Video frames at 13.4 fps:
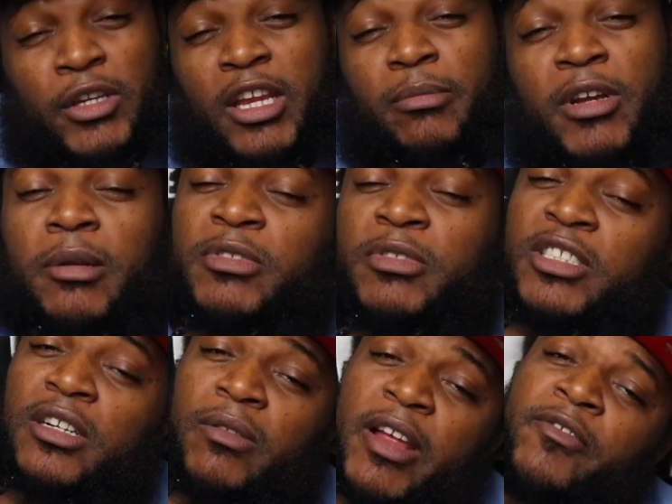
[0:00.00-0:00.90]
if you keep dumb
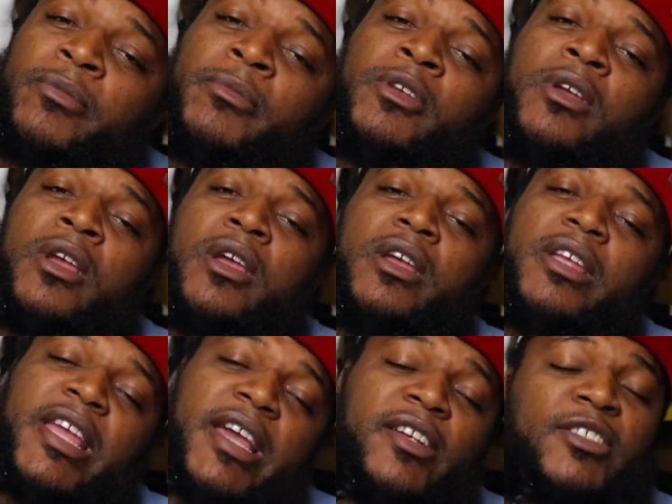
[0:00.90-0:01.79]
shit away from you.
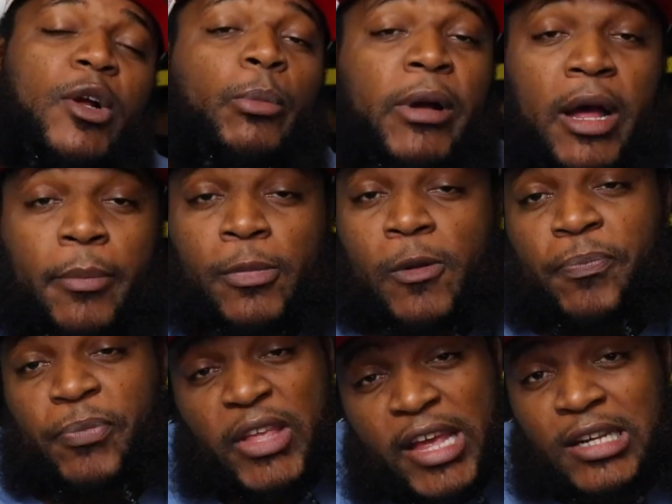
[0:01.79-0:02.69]
Yeah, it's gonna pop
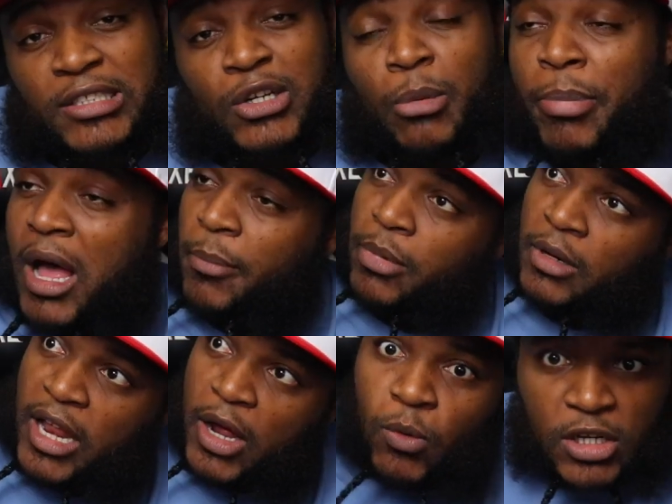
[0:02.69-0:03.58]
up. Yeah, it's gonna pop
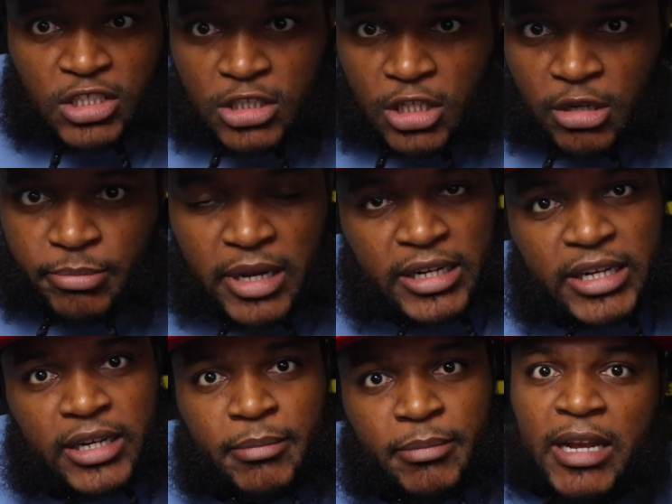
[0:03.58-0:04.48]
up. Like, what's up, my
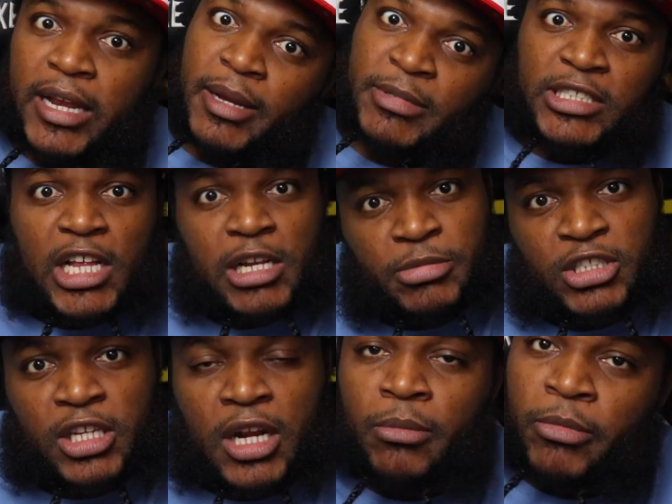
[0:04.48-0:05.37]
nigga? My name is Dumb Shit.